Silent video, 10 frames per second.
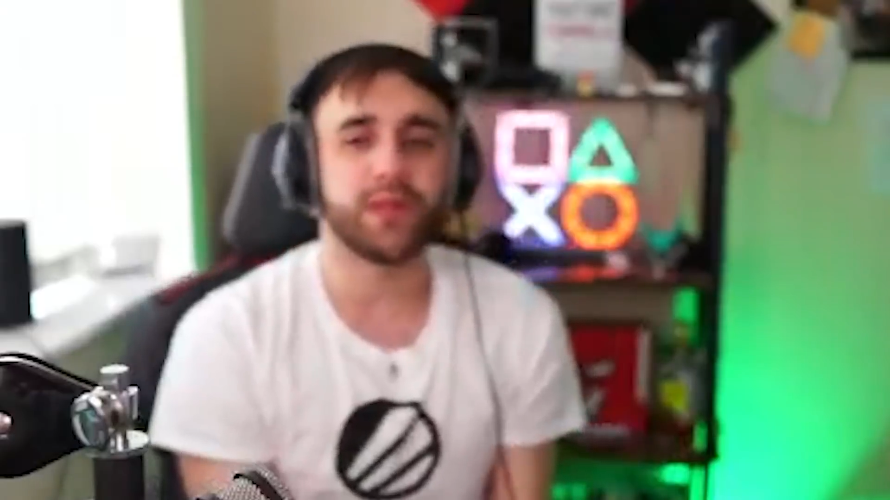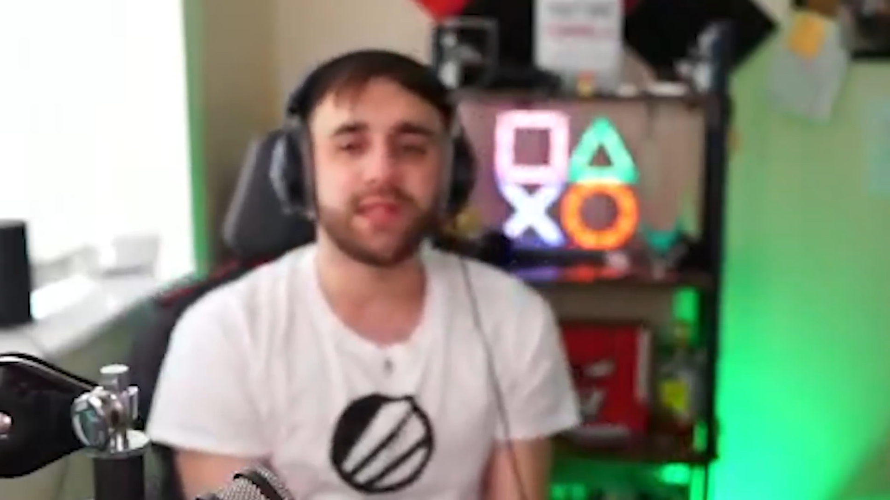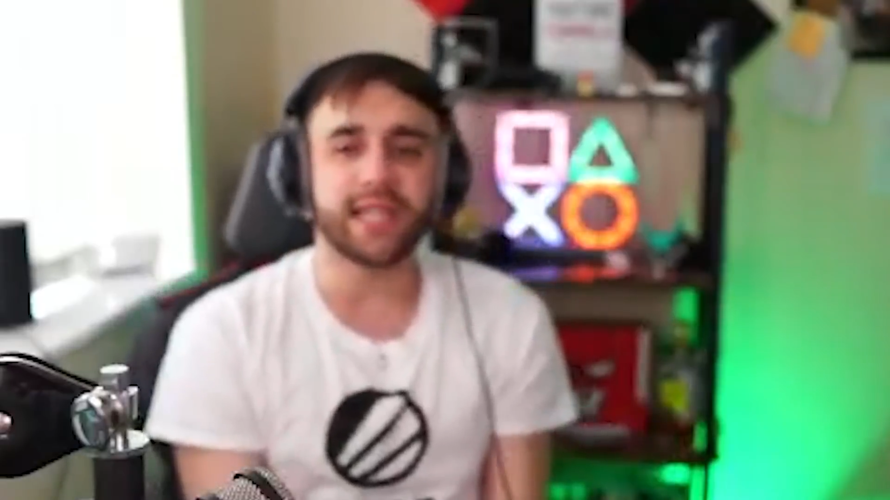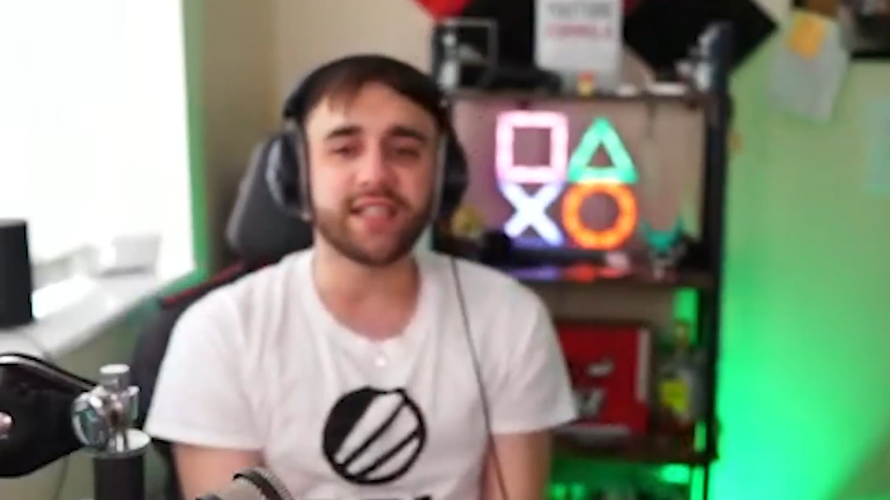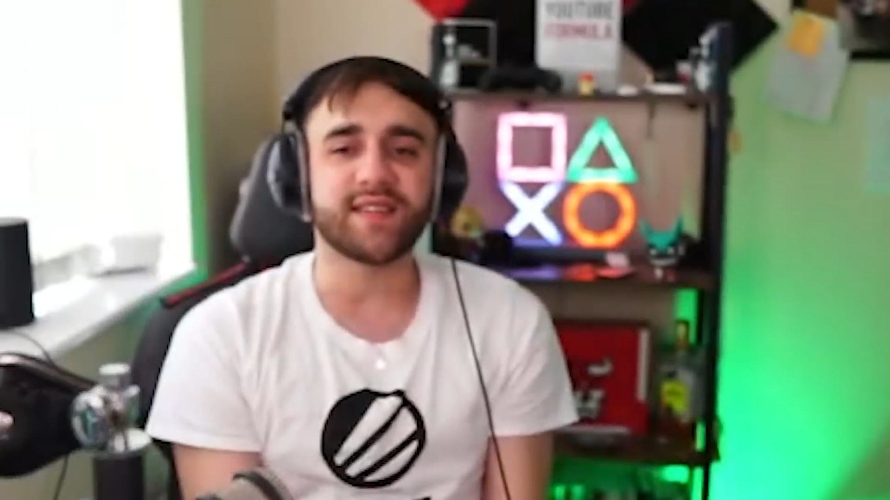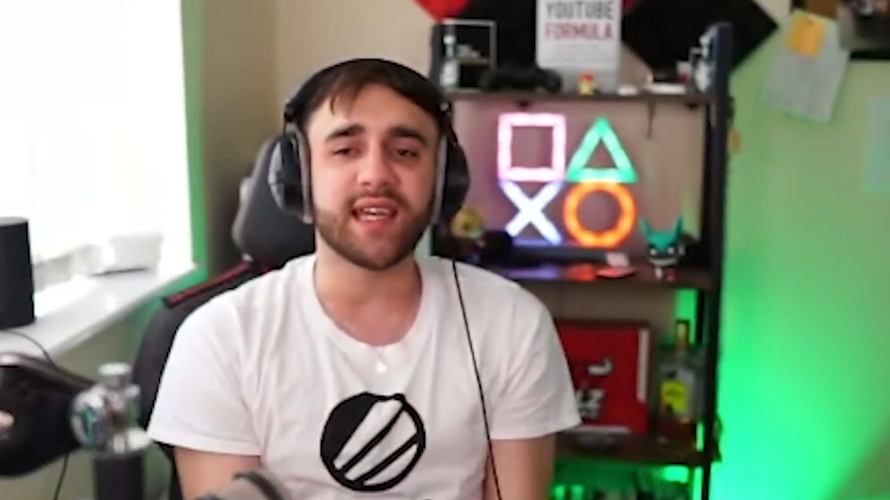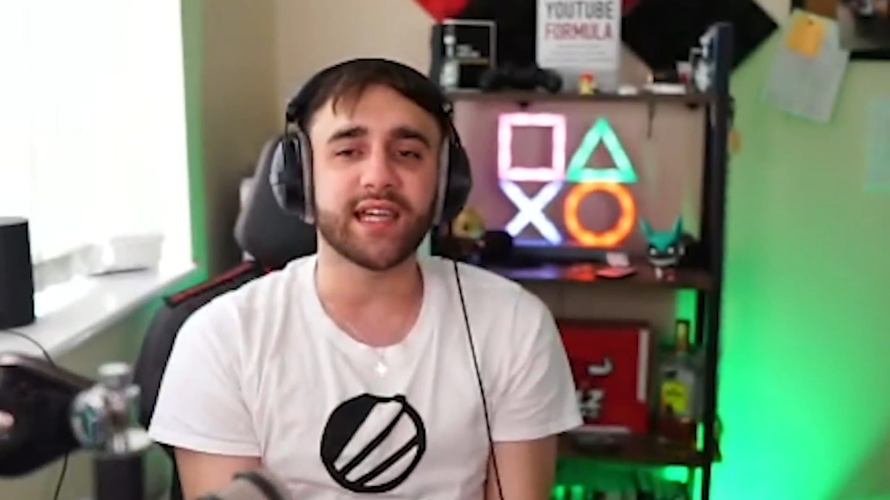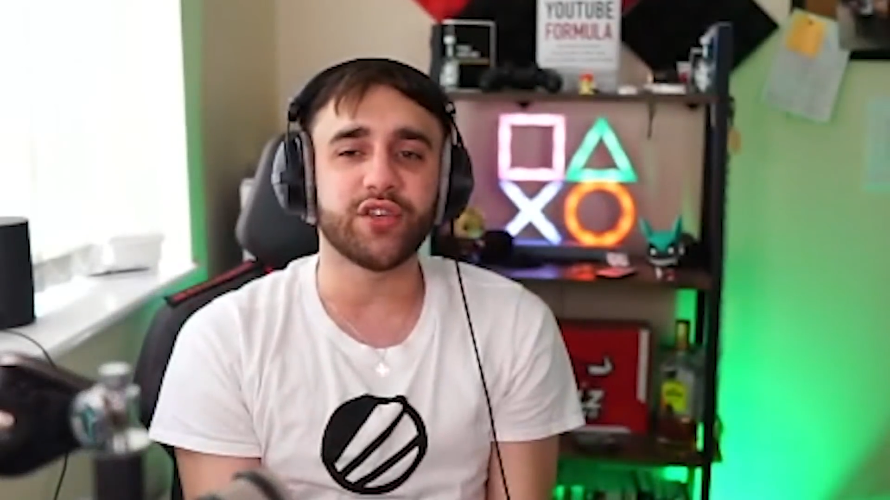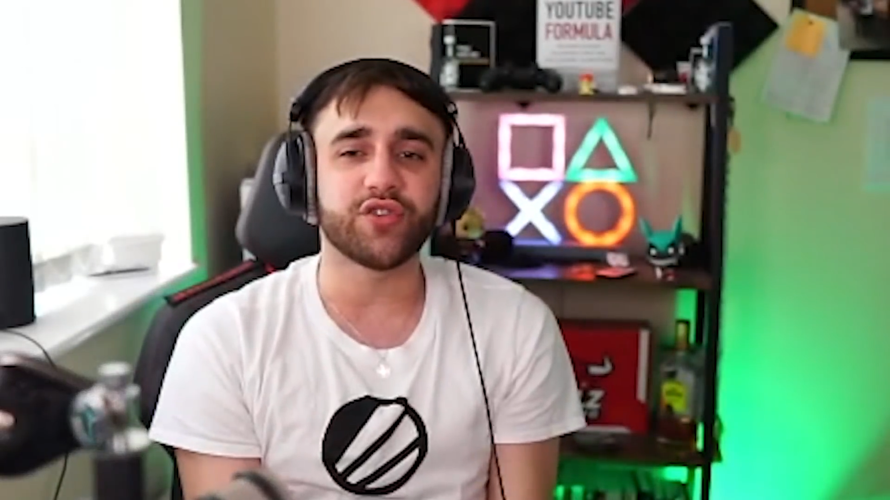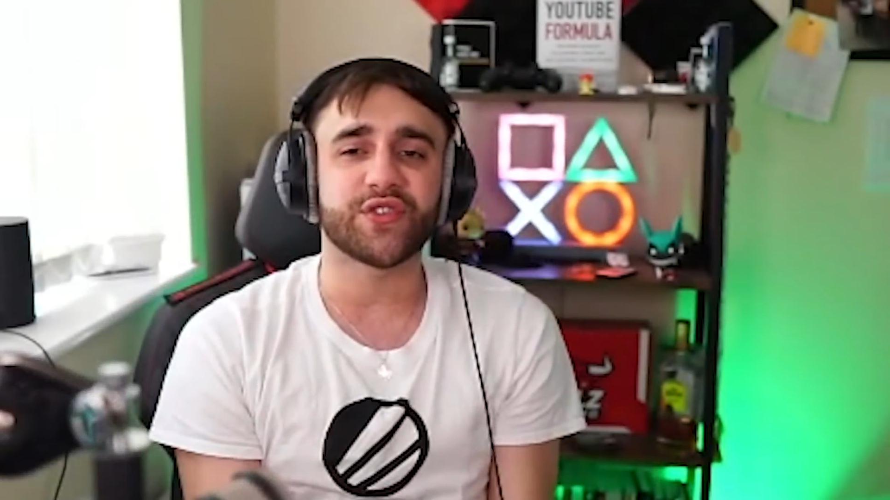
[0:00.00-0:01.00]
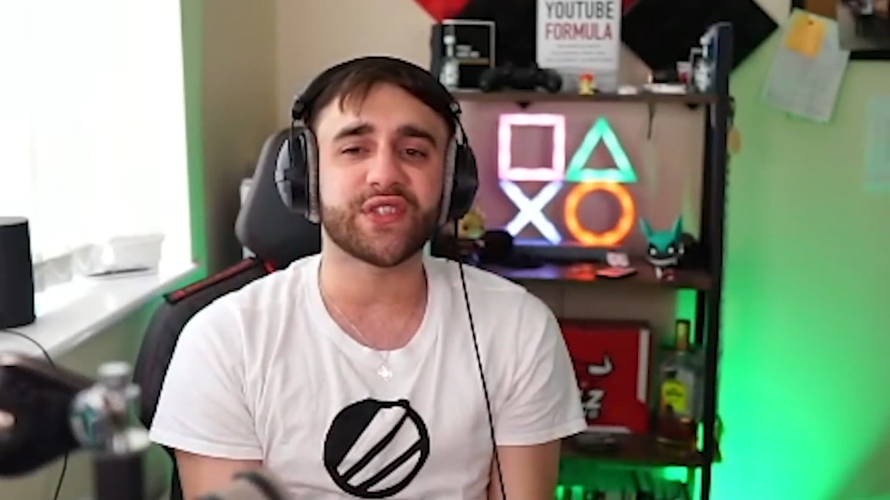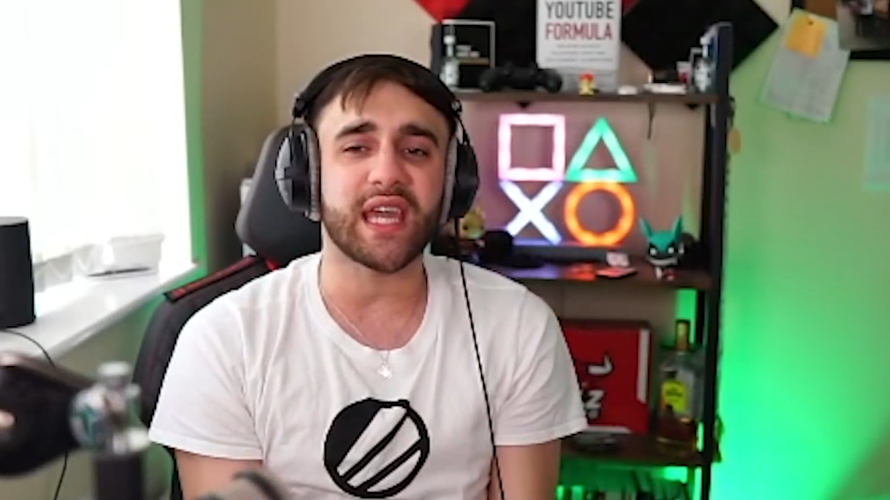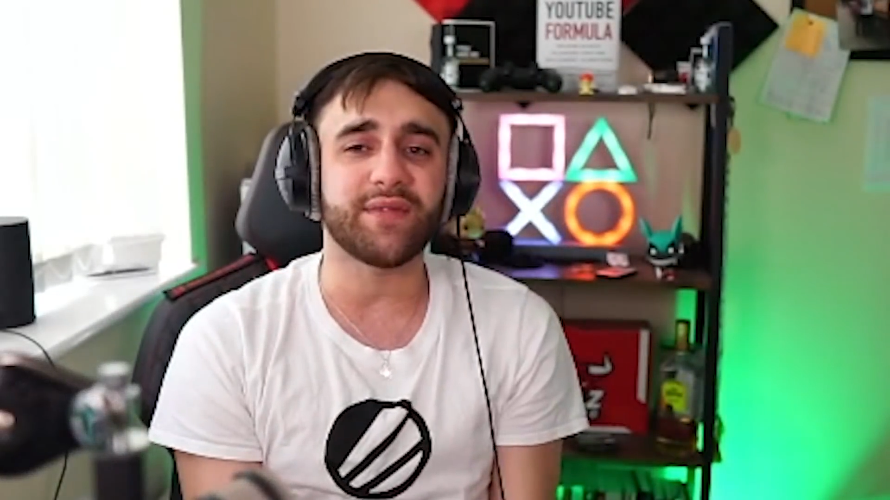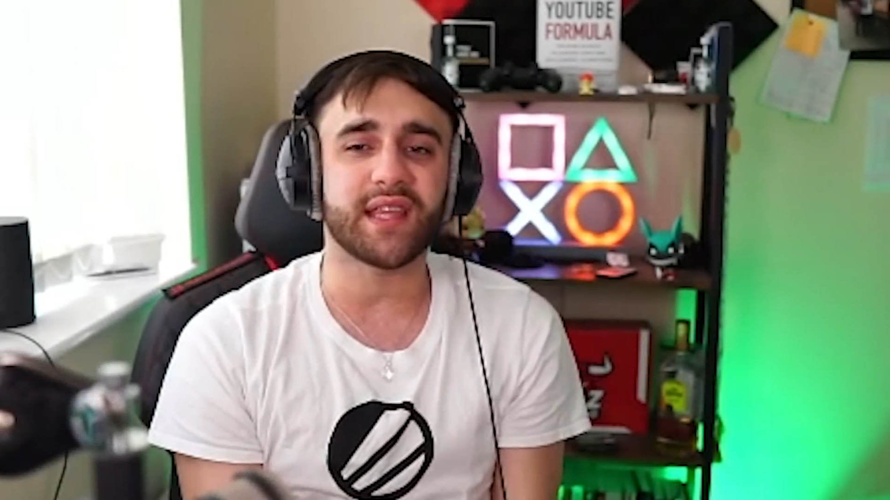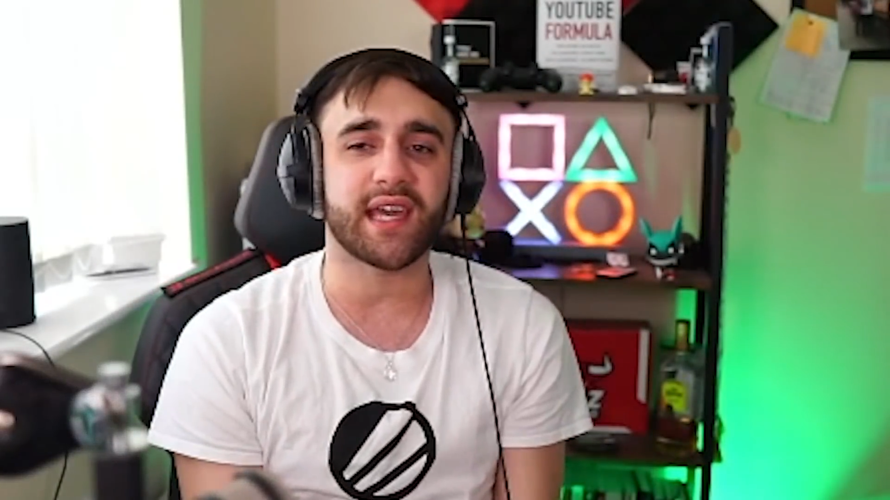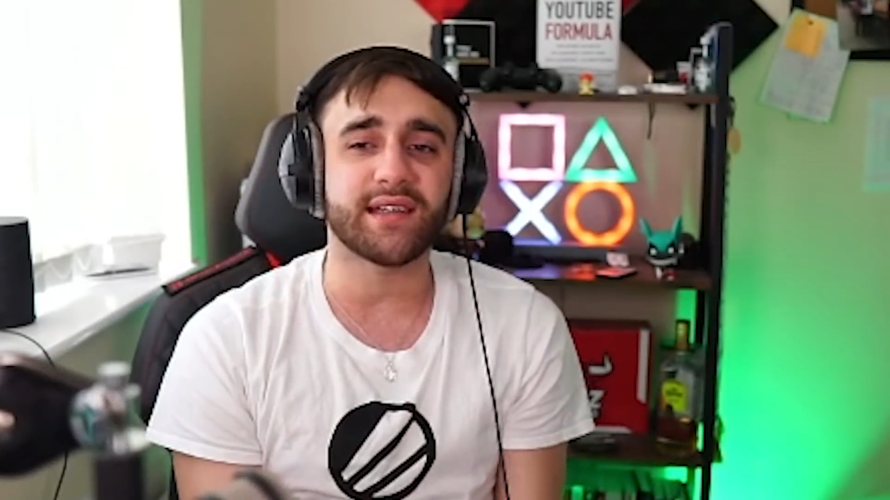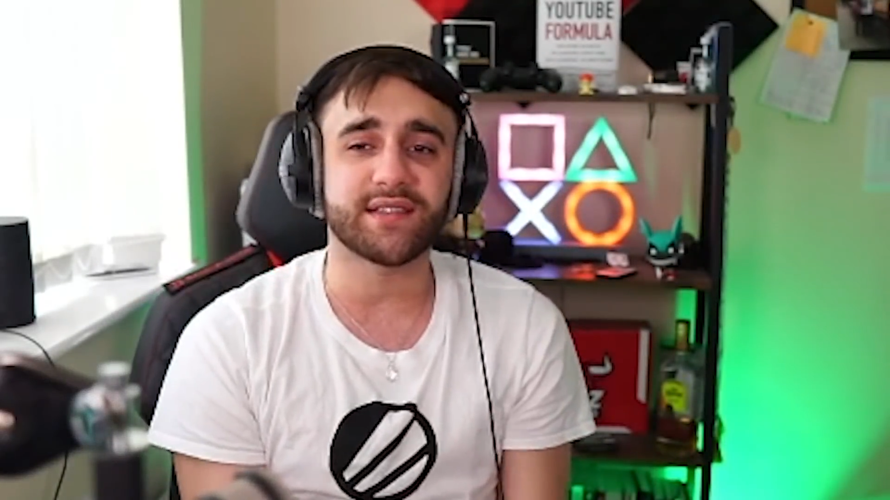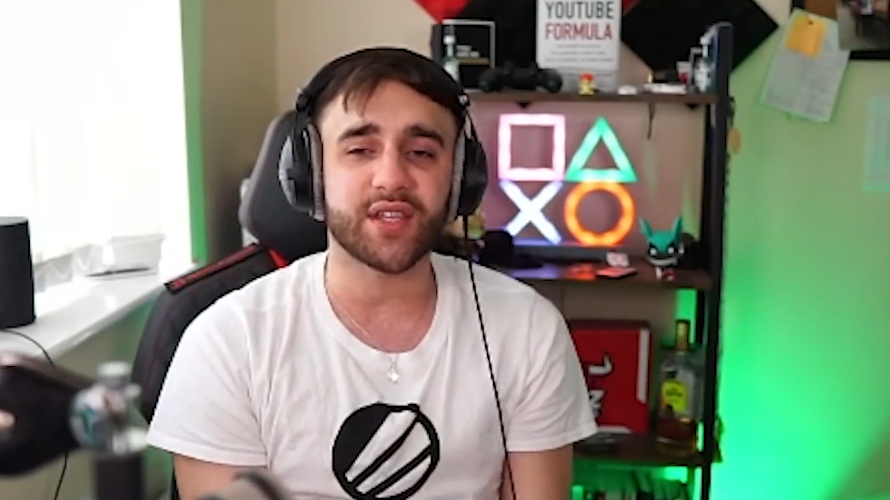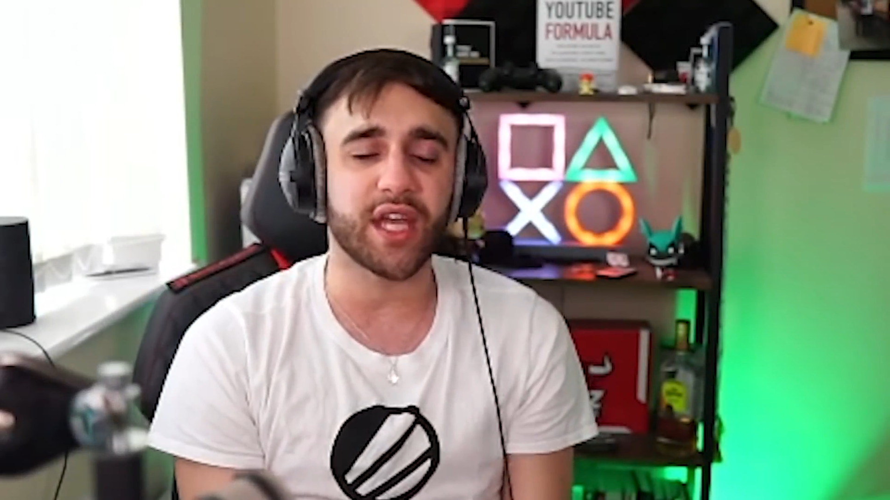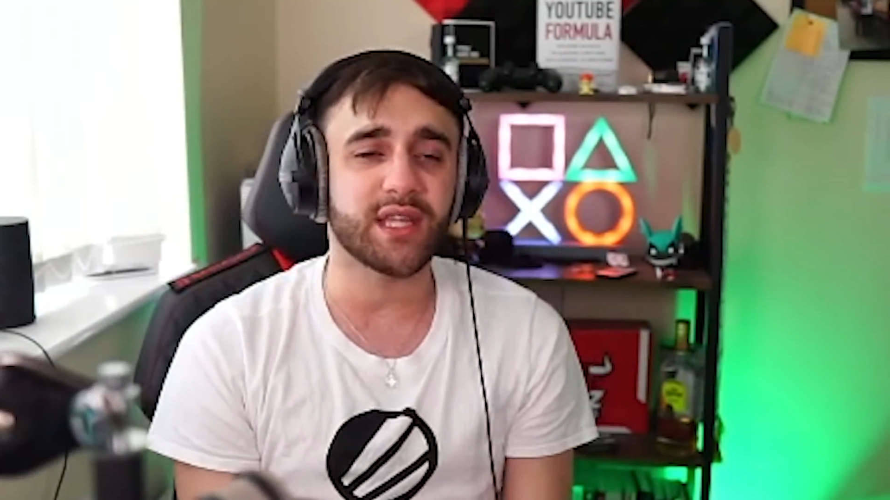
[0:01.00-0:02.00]
There's it! You saved it
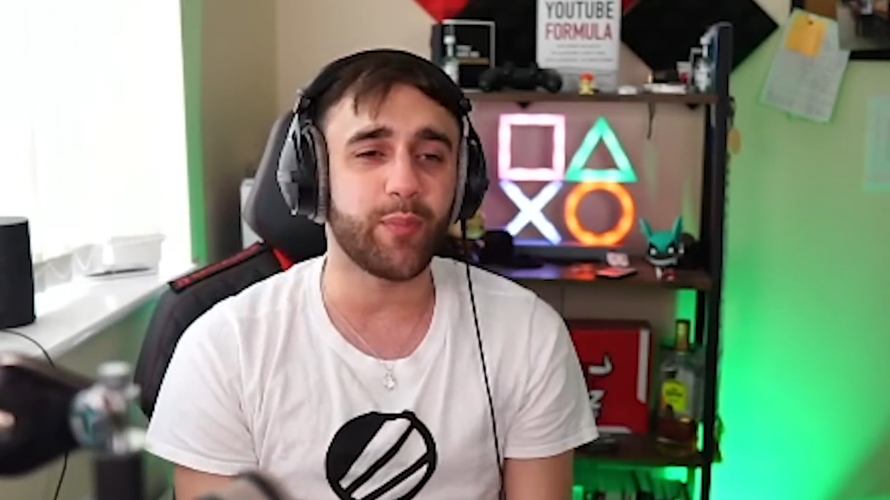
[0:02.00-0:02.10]
inside the